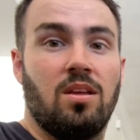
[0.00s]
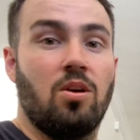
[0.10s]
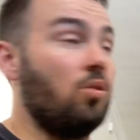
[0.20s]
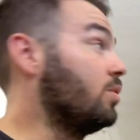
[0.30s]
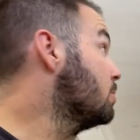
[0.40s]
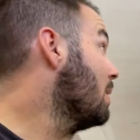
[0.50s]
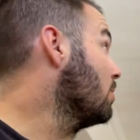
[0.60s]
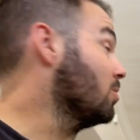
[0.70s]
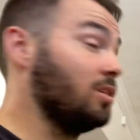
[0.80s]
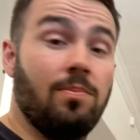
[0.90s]
all these
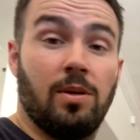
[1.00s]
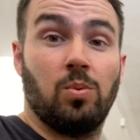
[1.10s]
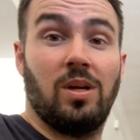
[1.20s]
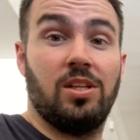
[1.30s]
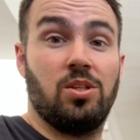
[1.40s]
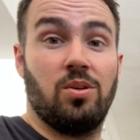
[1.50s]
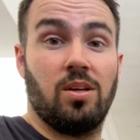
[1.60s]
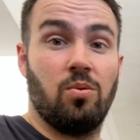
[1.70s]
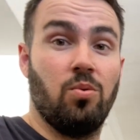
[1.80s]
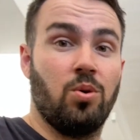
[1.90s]
panels up as well as doing
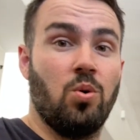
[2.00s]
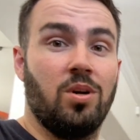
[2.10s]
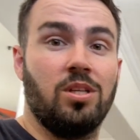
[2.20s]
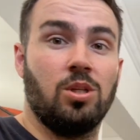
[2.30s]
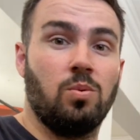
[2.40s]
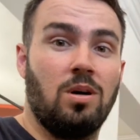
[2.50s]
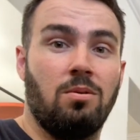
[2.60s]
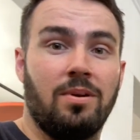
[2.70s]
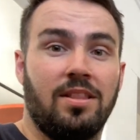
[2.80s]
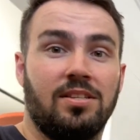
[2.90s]
corners as well while
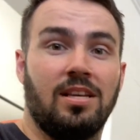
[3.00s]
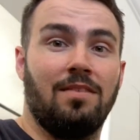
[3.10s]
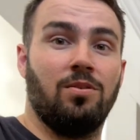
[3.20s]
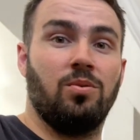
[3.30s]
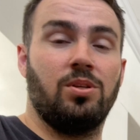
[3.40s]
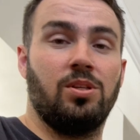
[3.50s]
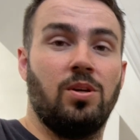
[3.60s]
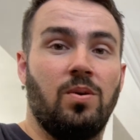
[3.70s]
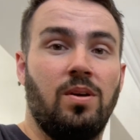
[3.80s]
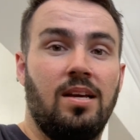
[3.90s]
we had the scaffold. So
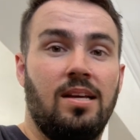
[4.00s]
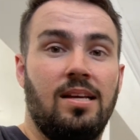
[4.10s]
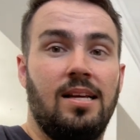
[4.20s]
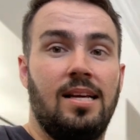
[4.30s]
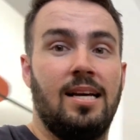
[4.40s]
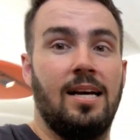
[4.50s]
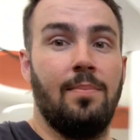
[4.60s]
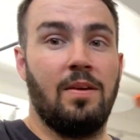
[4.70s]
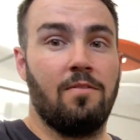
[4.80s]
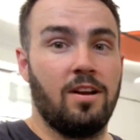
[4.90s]

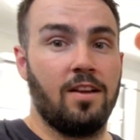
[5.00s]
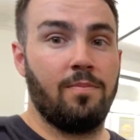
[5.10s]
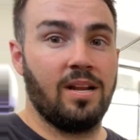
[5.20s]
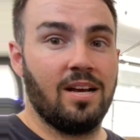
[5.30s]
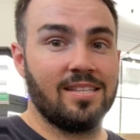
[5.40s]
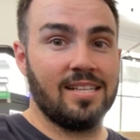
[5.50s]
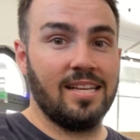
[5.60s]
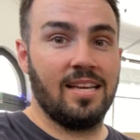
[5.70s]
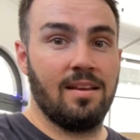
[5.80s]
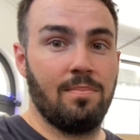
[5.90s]
me and Frank have been
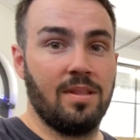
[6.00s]
hustling, but